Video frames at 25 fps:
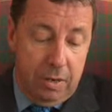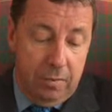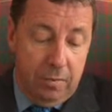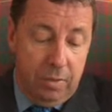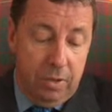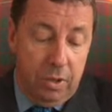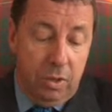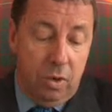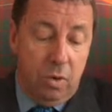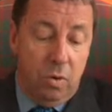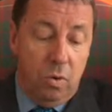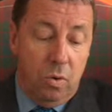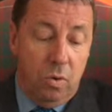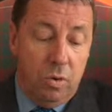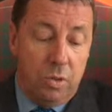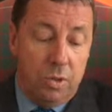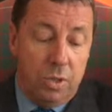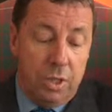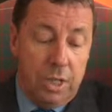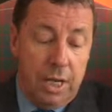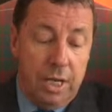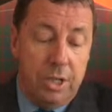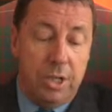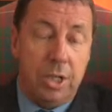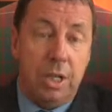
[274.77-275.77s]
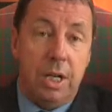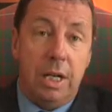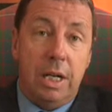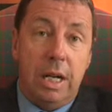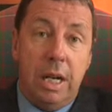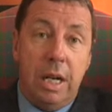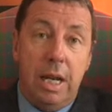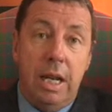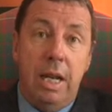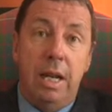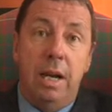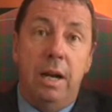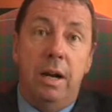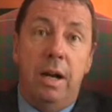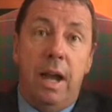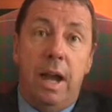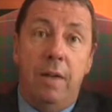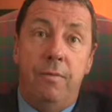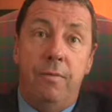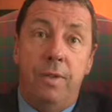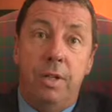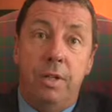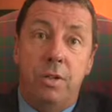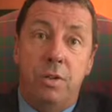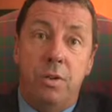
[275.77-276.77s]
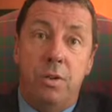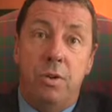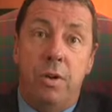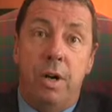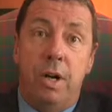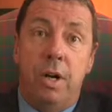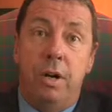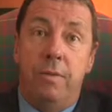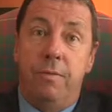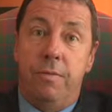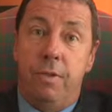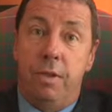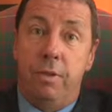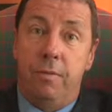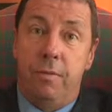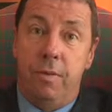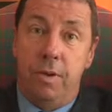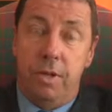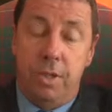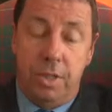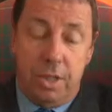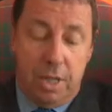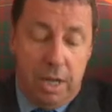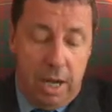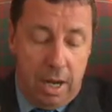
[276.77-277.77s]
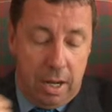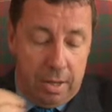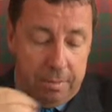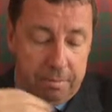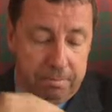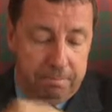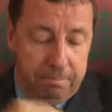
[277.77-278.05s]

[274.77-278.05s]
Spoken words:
for the course, teaching it here at Victoria for the first time.